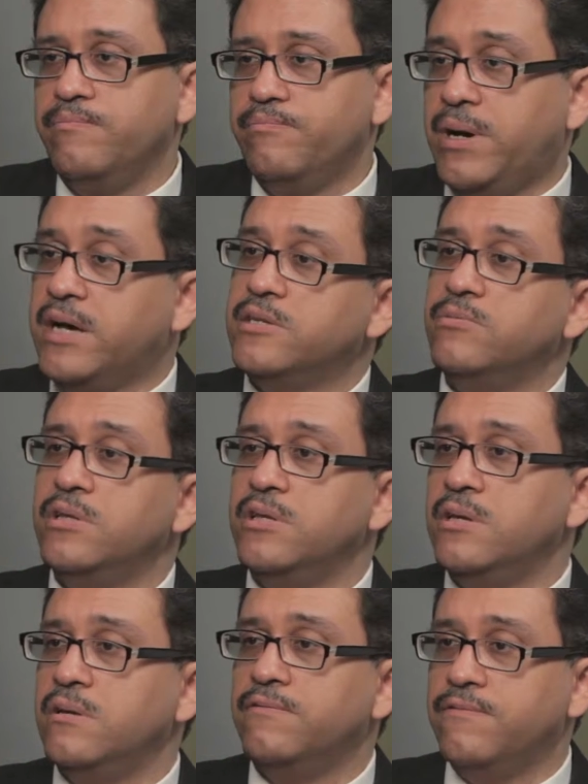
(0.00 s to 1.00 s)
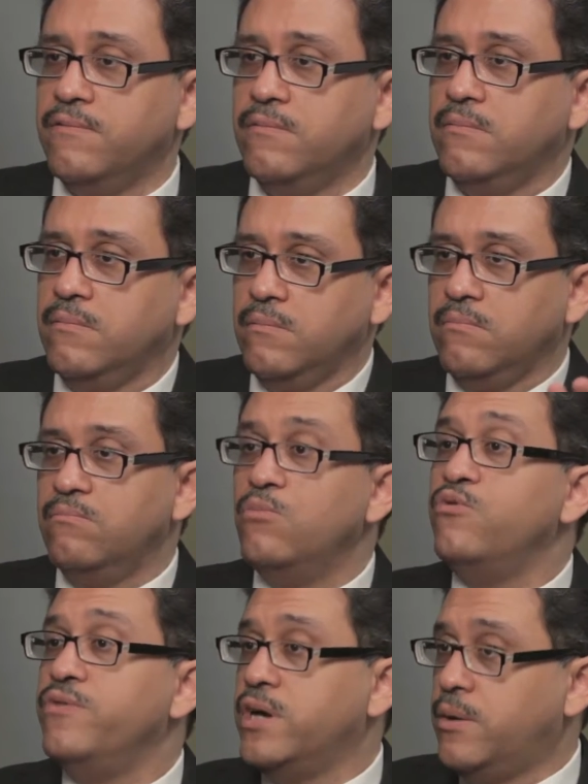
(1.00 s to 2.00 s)
possibility of
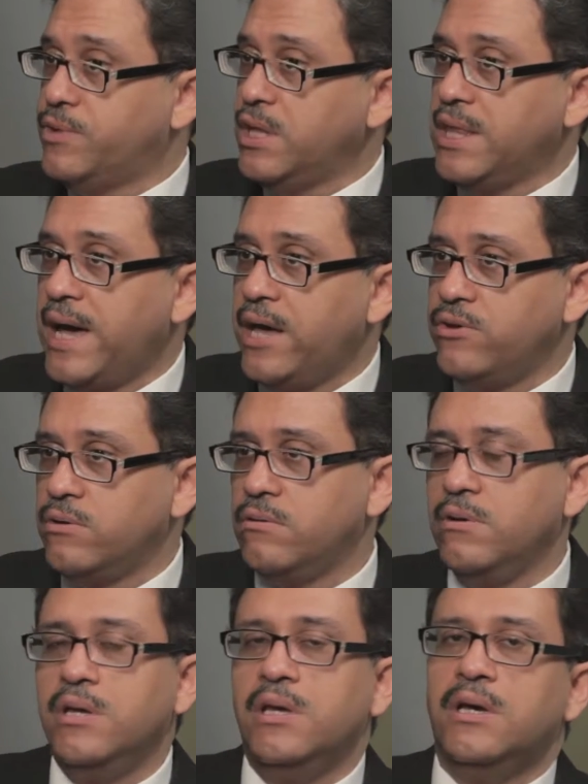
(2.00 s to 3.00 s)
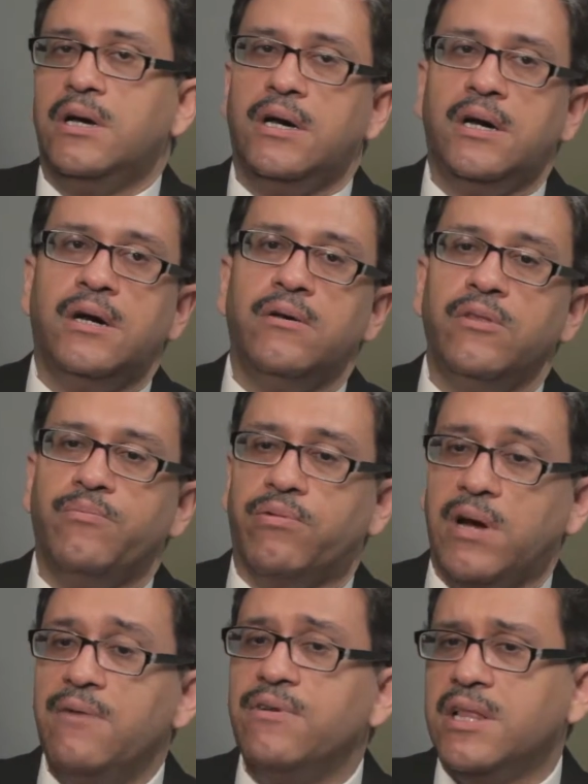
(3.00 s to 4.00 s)
moving up the ladder. The
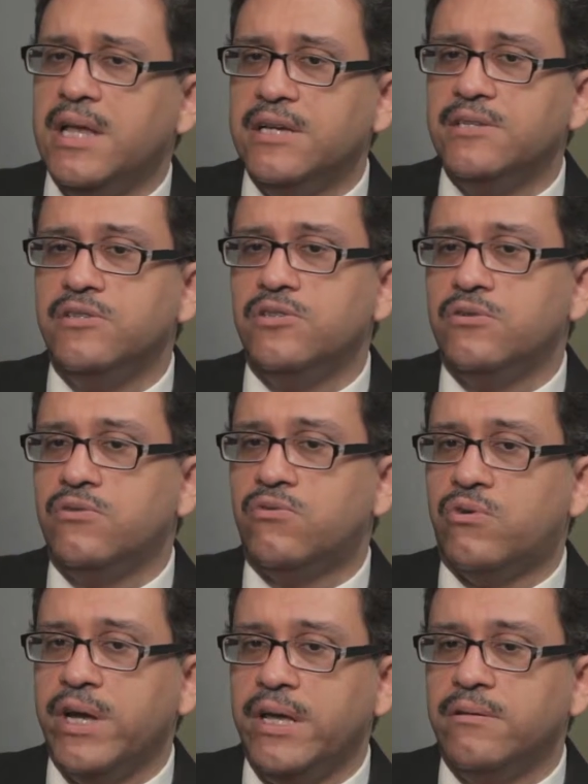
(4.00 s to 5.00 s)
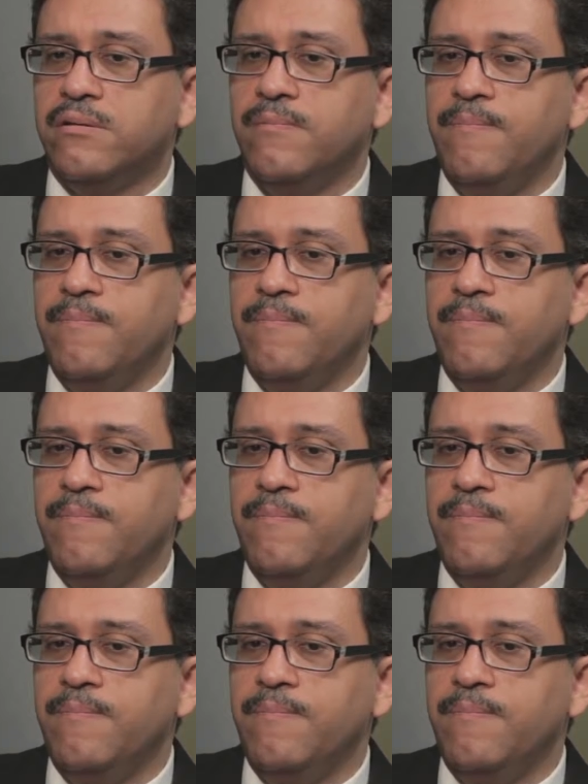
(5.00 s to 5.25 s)
private classes are great.